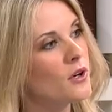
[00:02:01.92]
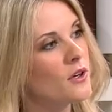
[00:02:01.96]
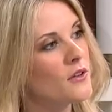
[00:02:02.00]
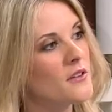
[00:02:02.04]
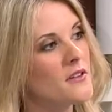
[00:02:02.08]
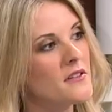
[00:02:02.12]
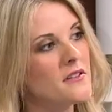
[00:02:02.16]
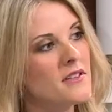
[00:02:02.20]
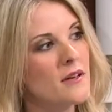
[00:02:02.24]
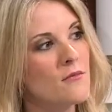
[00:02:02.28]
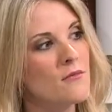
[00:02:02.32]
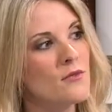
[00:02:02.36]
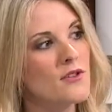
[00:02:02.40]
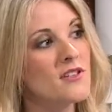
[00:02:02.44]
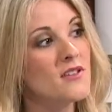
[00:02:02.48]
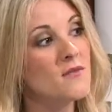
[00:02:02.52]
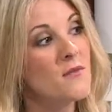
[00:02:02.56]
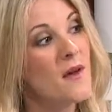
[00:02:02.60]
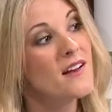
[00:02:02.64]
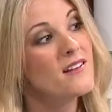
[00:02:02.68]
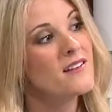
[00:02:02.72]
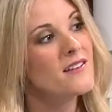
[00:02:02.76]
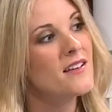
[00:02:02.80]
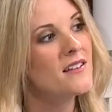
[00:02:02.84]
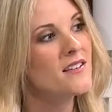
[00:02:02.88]
earn the same
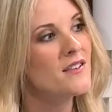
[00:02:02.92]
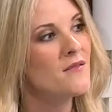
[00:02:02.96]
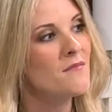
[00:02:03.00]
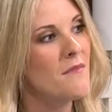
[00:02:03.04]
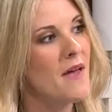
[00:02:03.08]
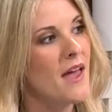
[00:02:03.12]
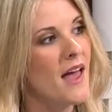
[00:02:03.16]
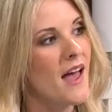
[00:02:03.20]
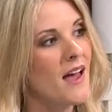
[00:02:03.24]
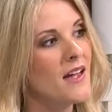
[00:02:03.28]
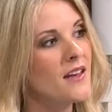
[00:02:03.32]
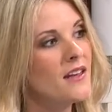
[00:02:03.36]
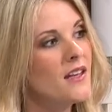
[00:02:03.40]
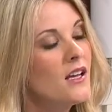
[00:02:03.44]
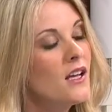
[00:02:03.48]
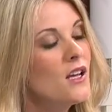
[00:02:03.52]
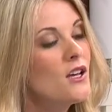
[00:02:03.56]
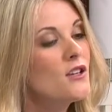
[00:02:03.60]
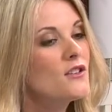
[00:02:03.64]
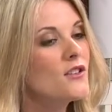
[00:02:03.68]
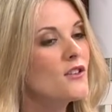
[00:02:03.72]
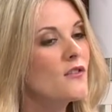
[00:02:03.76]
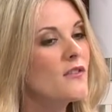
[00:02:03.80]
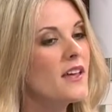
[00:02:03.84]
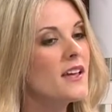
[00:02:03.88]
respect as a man. Yeah,
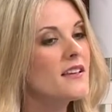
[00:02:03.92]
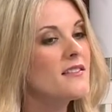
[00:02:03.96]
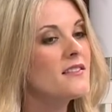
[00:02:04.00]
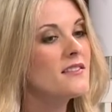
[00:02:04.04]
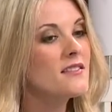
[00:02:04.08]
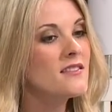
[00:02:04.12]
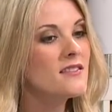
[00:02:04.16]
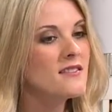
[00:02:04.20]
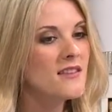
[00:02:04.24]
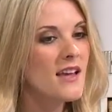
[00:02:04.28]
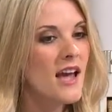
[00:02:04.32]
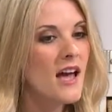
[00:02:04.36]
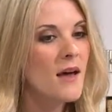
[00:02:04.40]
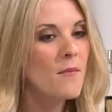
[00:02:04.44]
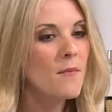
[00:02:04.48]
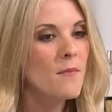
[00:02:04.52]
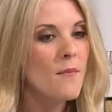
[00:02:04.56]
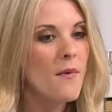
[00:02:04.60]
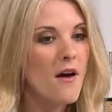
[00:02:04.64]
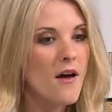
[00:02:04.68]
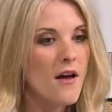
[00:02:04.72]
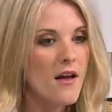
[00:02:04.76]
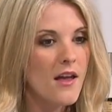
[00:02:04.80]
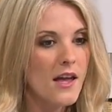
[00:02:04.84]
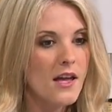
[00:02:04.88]
that's So they true. step
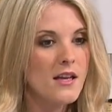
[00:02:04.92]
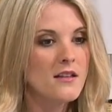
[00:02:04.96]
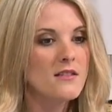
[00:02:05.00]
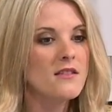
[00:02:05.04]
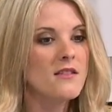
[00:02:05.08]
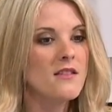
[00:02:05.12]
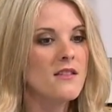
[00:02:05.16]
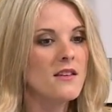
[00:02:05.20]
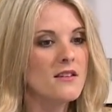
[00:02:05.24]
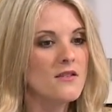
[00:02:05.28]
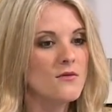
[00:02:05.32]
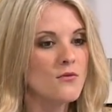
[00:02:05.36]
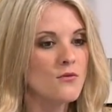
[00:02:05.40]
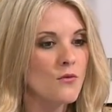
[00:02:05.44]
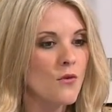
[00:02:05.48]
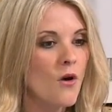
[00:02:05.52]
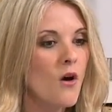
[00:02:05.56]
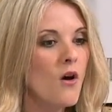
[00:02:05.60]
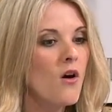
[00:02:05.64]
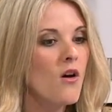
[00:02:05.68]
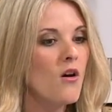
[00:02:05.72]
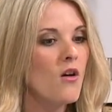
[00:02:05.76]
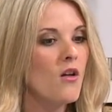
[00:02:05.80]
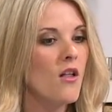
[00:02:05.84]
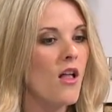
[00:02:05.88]
into this
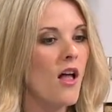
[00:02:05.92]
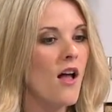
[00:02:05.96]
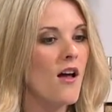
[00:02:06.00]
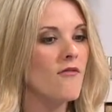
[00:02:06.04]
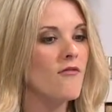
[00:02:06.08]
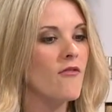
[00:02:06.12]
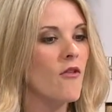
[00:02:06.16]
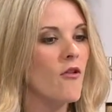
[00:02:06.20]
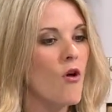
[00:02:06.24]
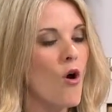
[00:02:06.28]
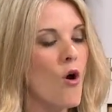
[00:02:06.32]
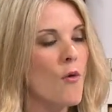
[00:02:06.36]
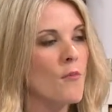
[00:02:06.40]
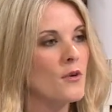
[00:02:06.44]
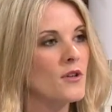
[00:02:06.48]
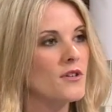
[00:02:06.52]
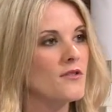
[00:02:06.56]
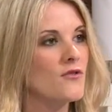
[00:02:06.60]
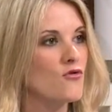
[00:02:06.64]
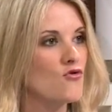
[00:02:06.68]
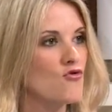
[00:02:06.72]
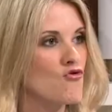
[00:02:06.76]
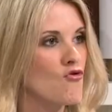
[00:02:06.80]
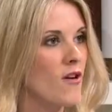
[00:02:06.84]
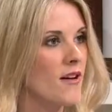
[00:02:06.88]
role of
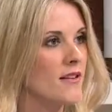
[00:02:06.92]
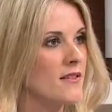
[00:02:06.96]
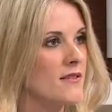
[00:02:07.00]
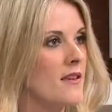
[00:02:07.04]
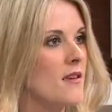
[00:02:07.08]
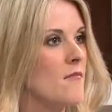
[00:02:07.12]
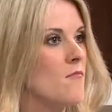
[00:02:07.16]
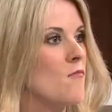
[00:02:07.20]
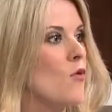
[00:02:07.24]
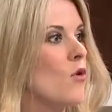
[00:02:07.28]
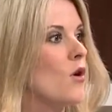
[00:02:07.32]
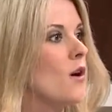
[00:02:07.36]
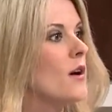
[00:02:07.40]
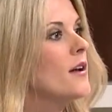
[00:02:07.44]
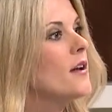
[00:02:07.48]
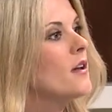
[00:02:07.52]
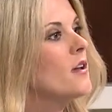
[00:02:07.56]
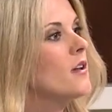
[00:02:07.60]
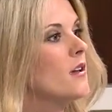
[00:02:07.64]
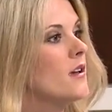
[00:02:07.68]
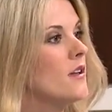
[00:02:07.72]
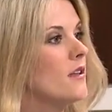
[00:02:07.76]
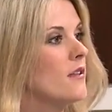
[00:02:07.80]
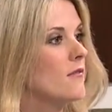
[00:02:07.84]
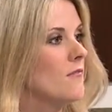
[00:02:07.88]
almost dressing more
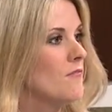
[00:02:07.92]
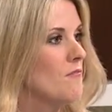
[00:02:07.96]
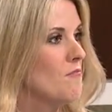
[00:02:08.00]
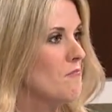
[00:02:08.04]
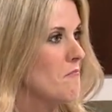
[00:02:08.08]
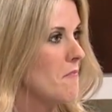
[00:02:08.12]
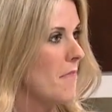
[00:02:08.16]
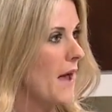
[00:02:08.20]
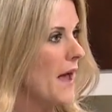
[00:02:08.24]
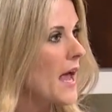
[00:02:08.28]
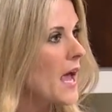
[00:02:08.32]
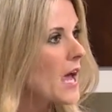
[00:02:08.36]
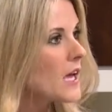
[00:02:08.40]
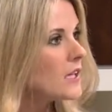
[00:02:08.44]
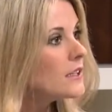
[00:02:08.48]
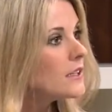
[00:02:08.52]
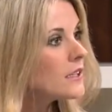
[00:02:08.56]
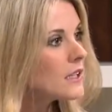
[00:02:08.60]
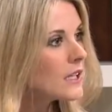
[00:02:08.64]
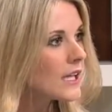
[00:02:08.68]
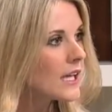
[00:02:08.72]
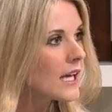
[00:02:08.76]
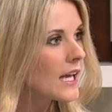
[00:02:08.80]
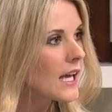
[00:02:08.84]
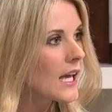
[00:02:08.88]

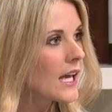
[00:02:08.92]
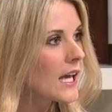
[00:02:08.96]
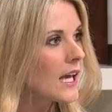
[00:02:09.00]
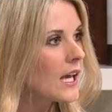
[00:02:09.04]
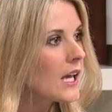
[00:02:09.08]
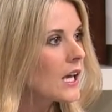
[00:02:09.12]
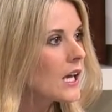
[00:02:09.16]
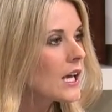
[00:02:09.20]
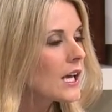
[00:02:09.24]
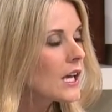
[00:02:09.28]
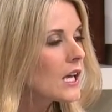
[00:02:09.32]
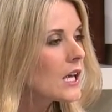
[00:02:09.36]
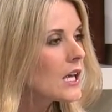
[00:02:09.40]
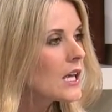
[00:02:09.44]
manly. Yeah, but you